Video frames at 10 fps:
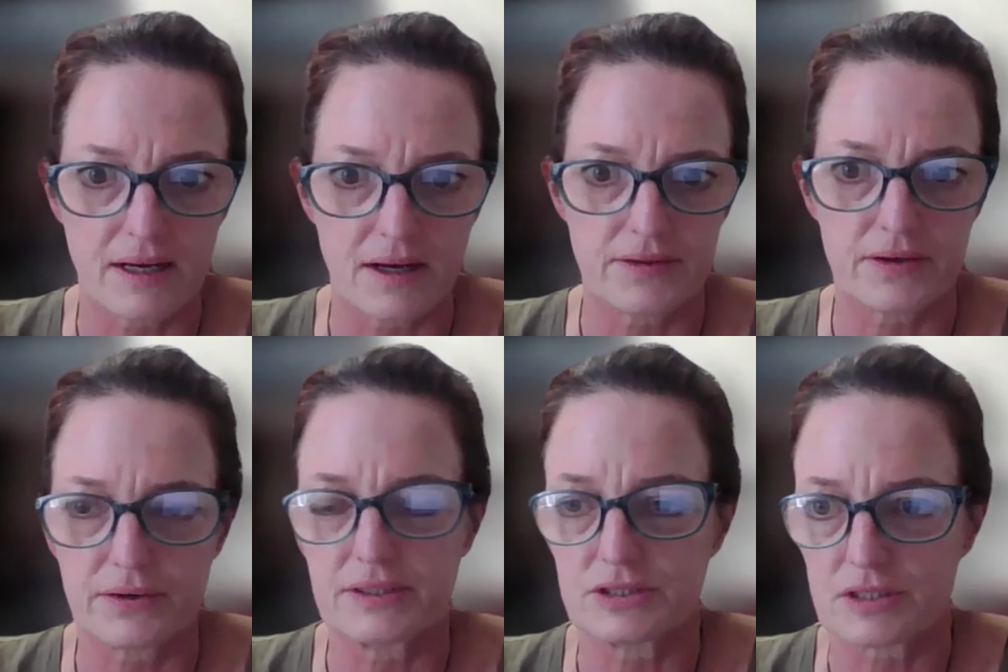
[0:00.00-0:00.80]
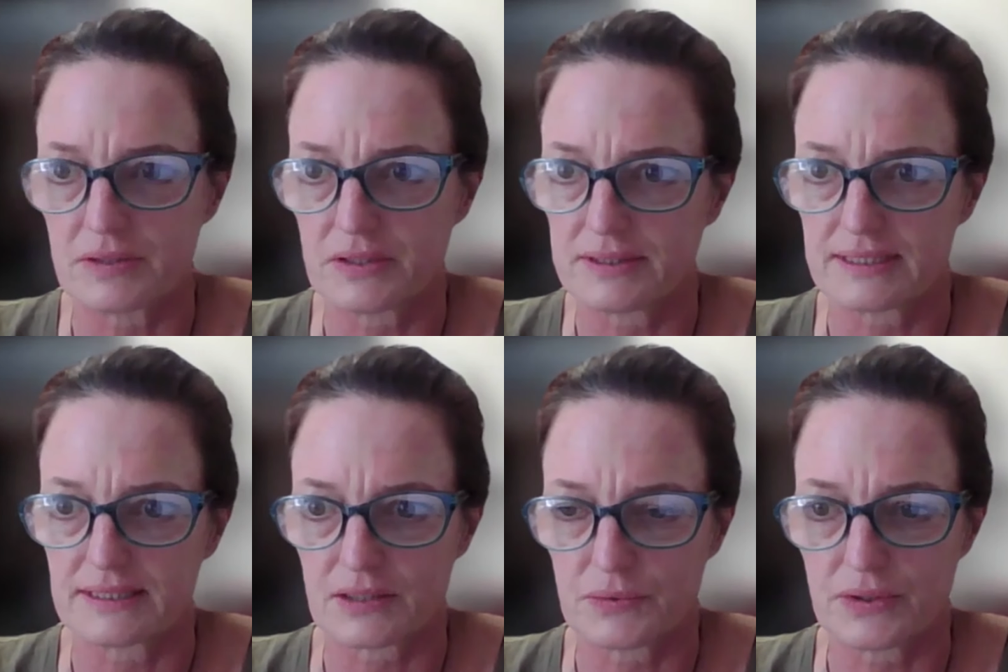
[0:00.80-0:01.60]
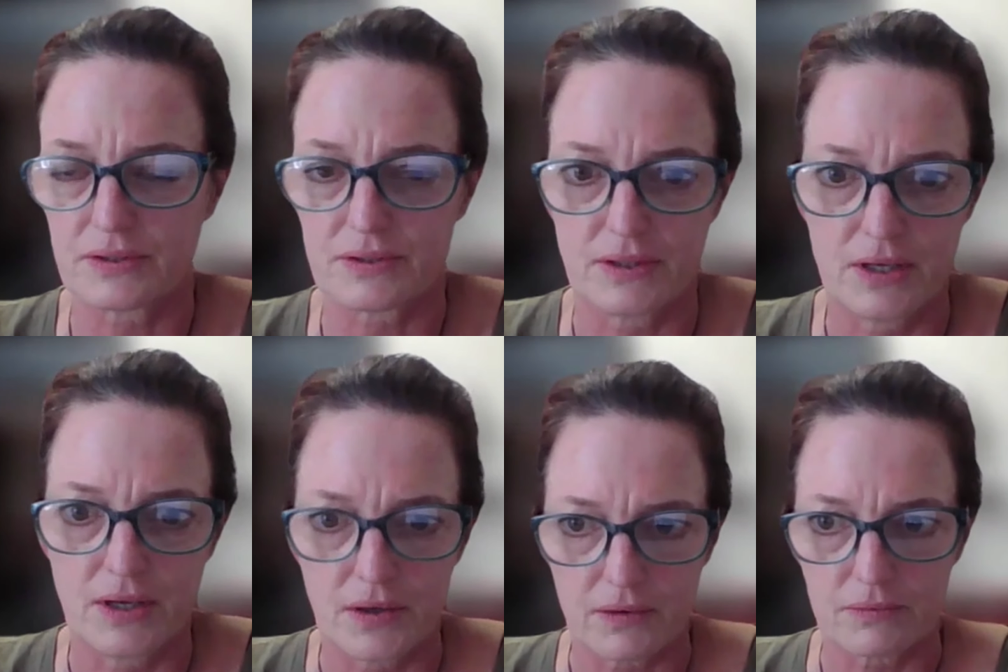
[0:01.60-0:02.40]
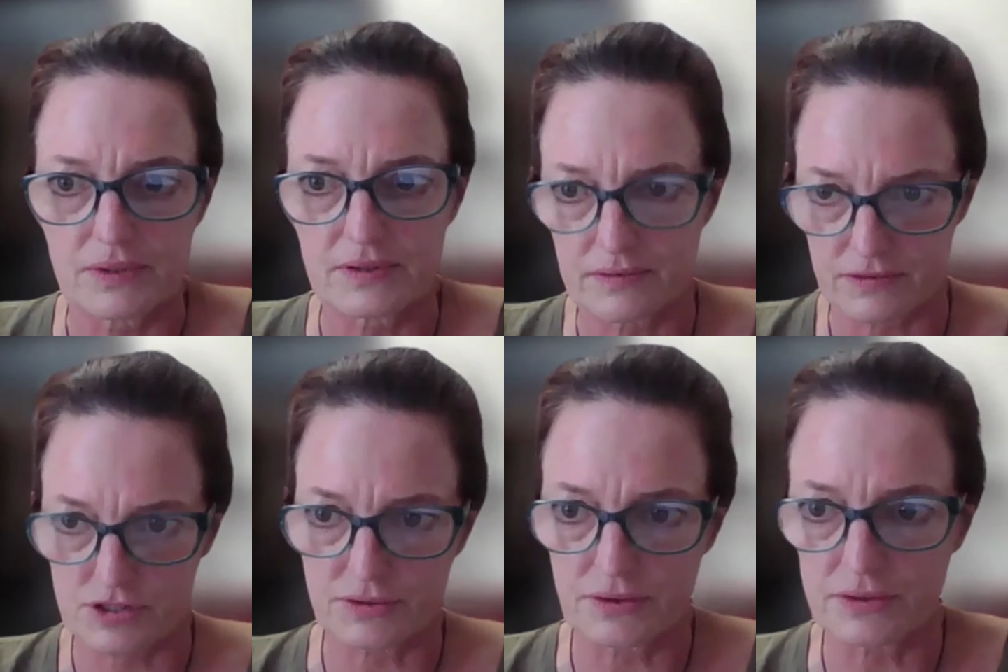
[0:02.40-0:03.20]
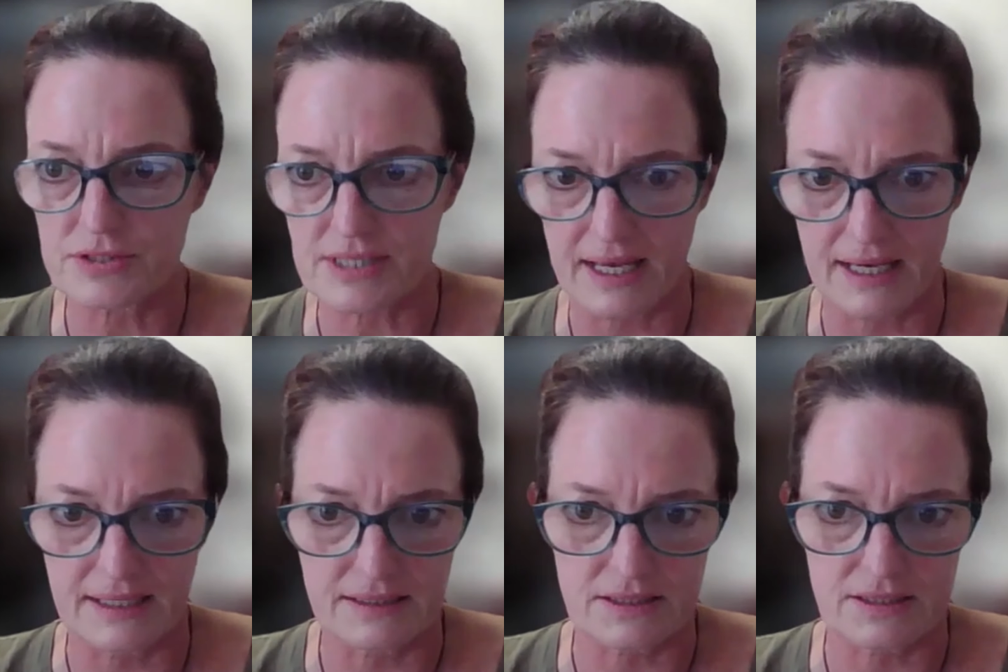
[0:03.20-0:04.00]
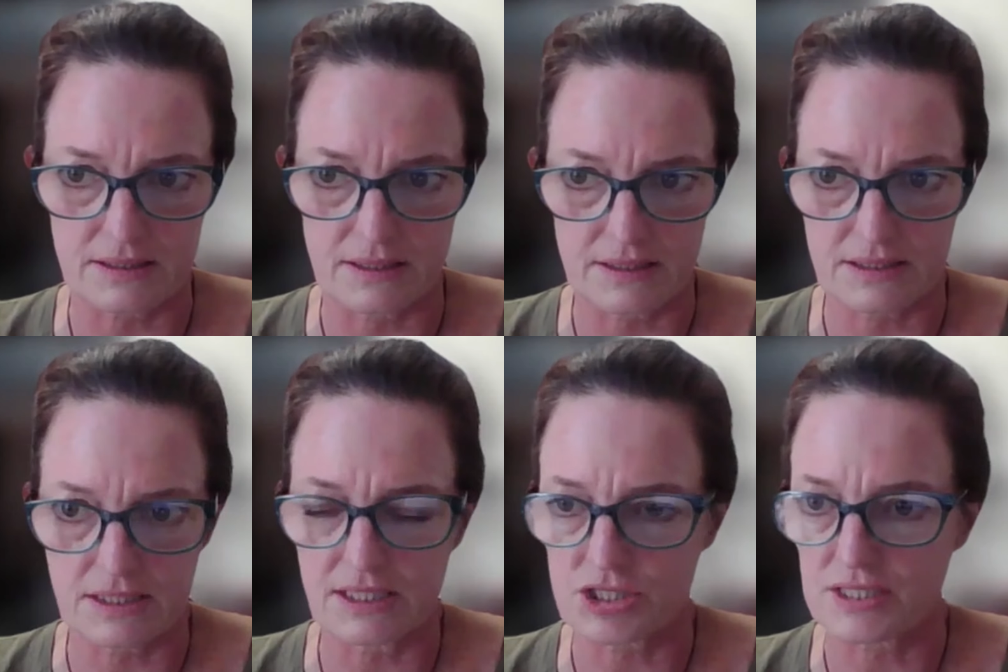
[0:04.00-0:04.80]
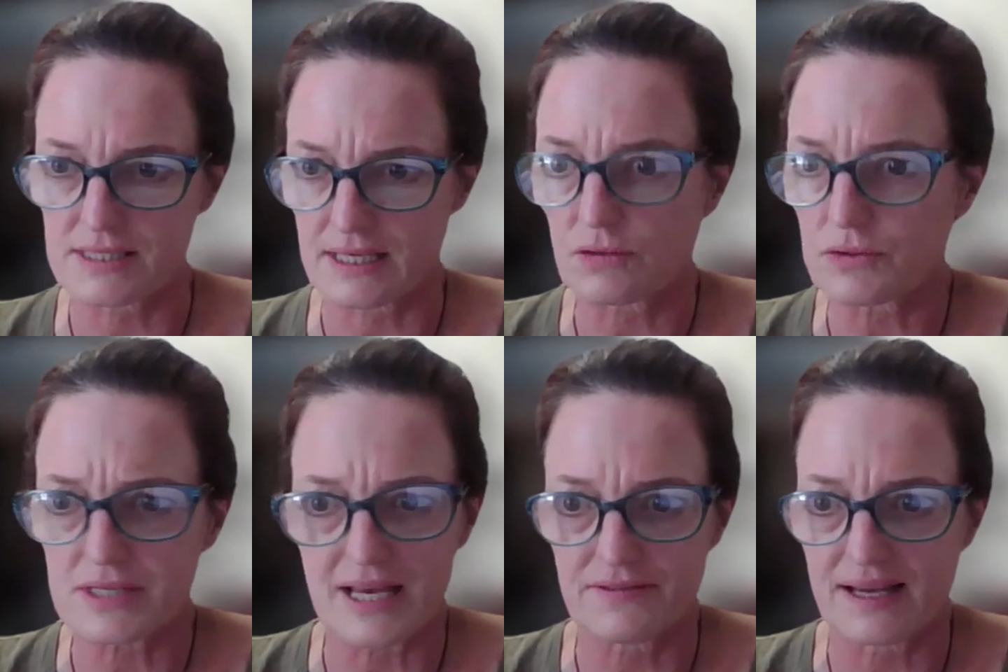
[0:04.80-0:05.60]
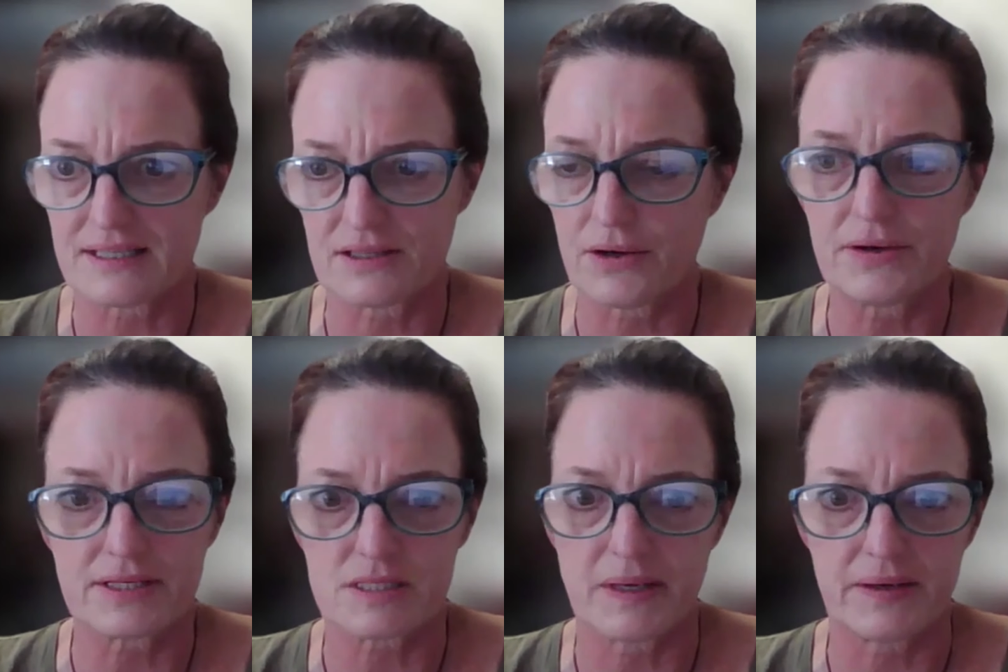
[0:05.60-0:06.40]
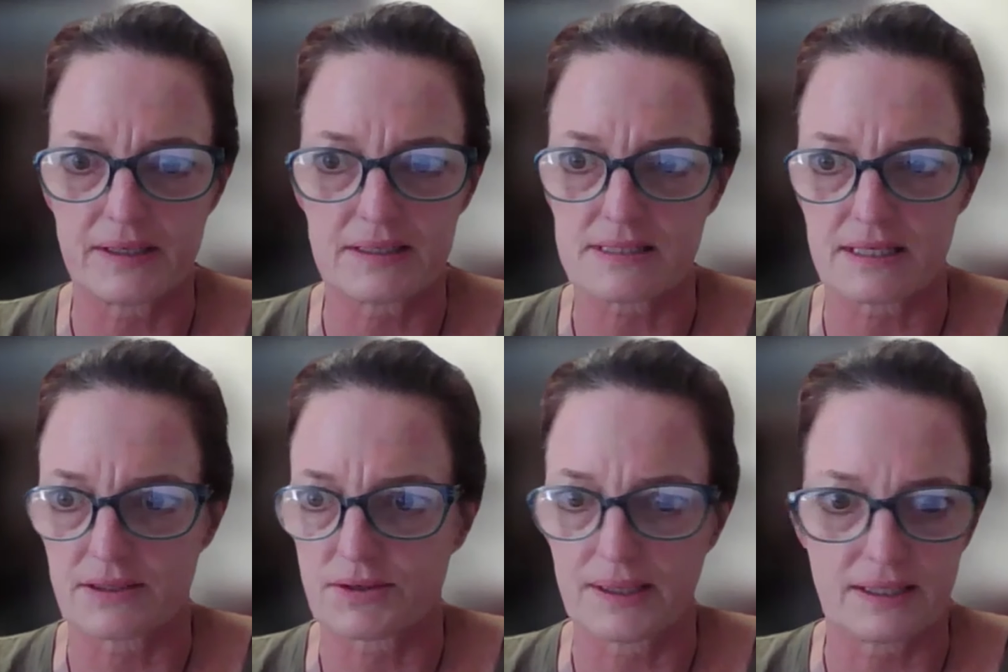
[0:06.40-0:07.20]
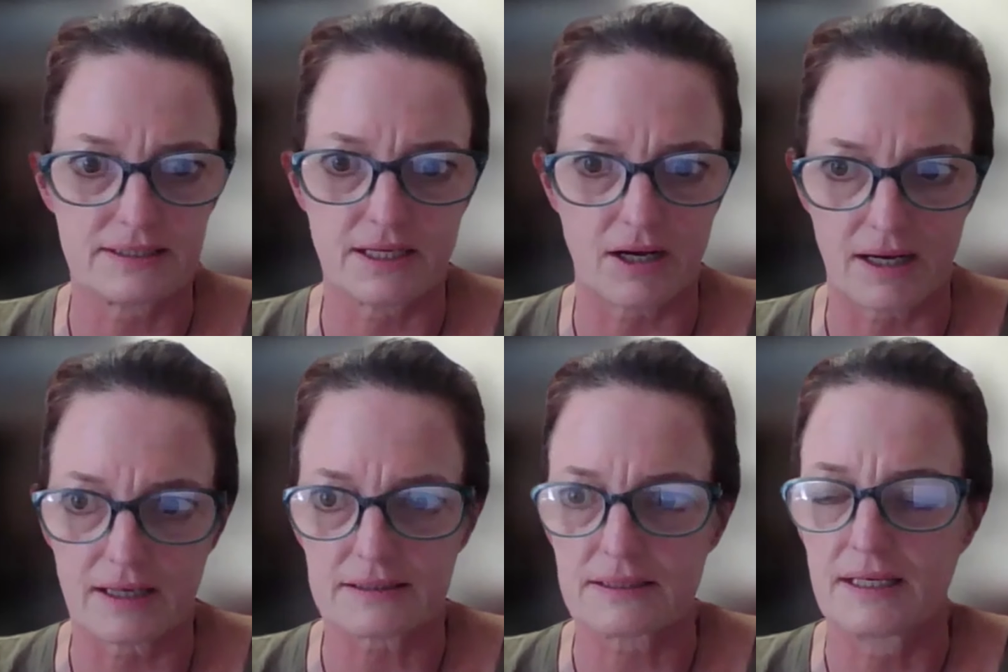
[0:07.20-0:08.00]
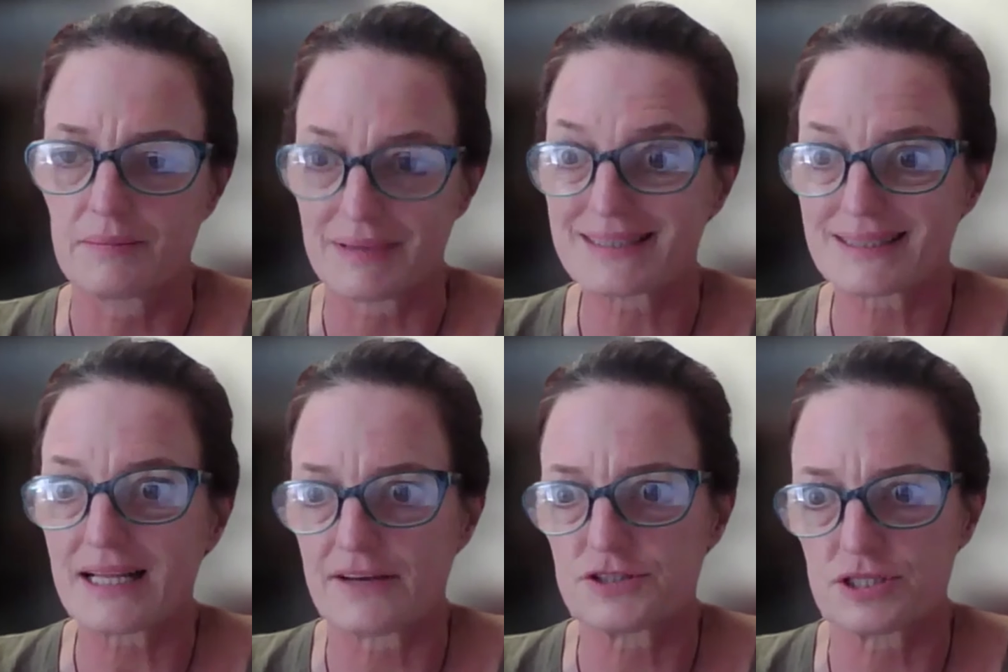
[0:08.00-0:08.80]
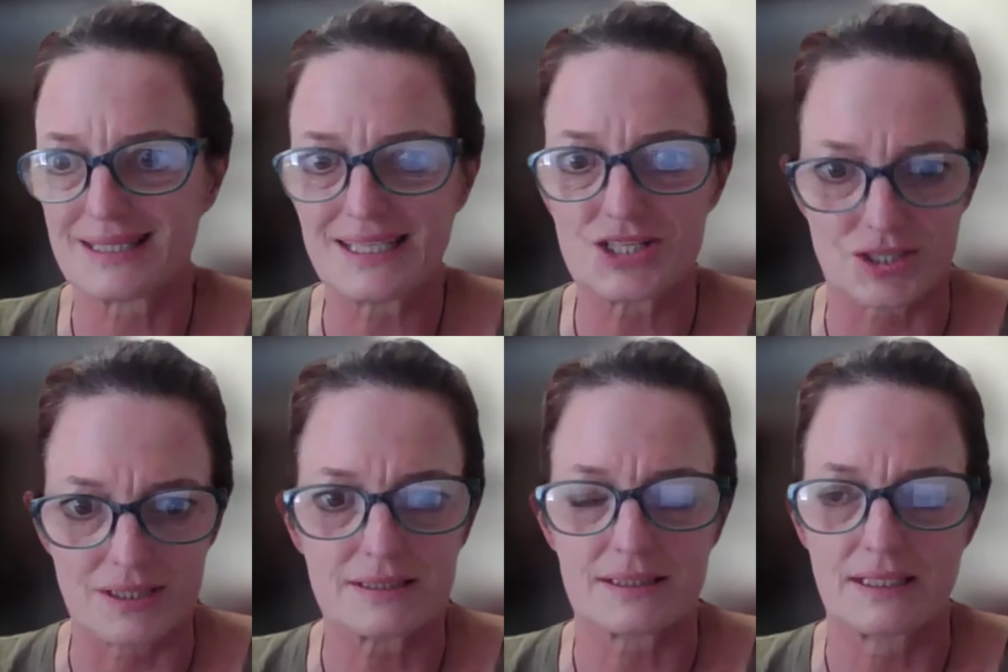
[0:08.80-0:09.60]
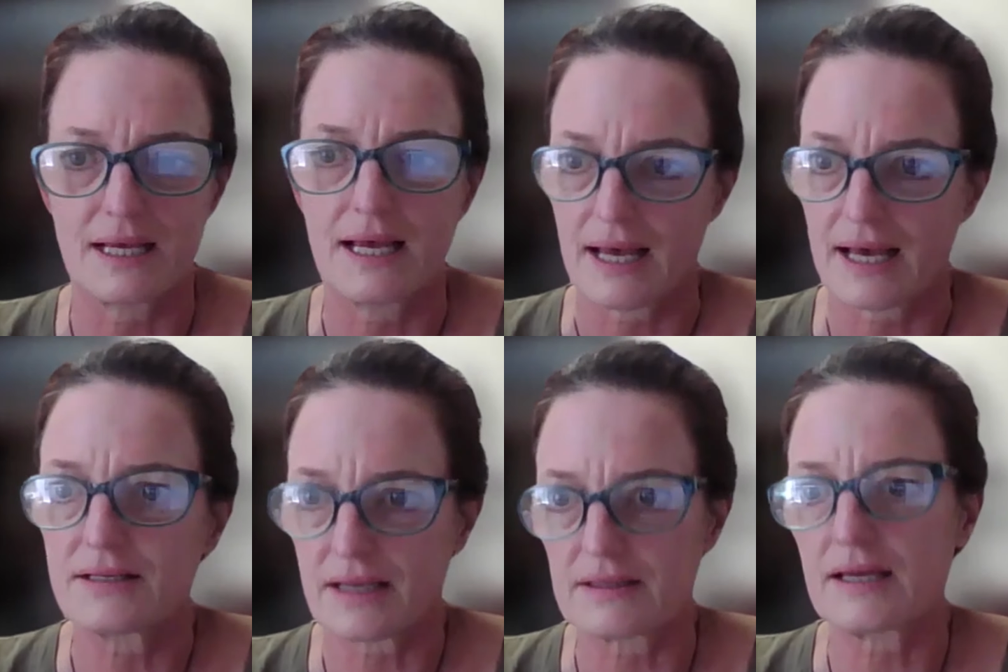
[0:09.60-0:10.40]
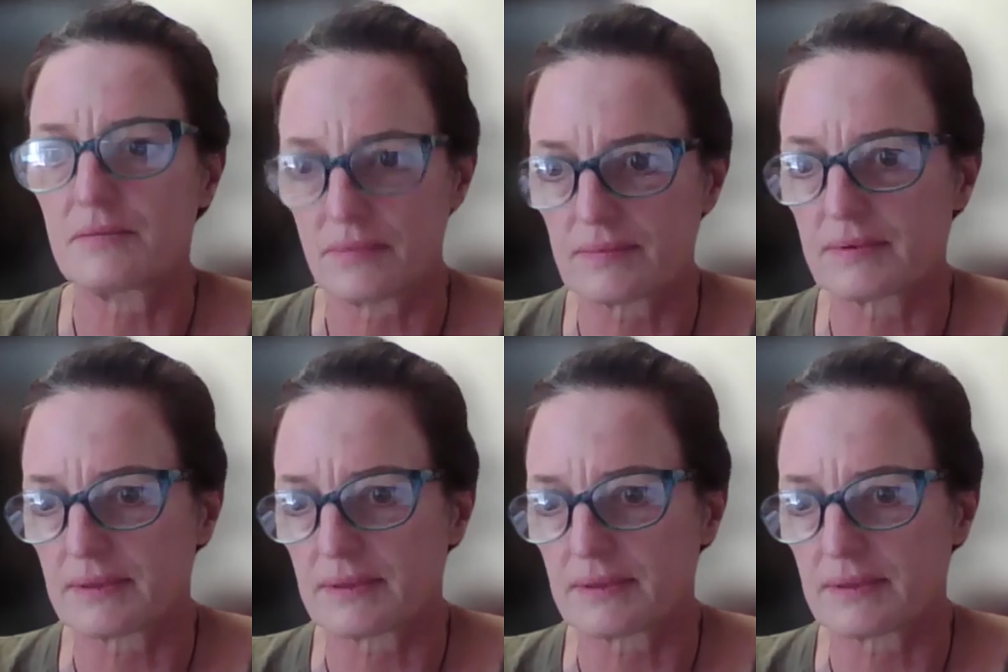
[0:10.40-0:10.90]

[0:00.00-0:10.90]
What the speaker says: how they go into communities and work with schools and teachers that also have had no experience in creating art, but still have to teach it, and then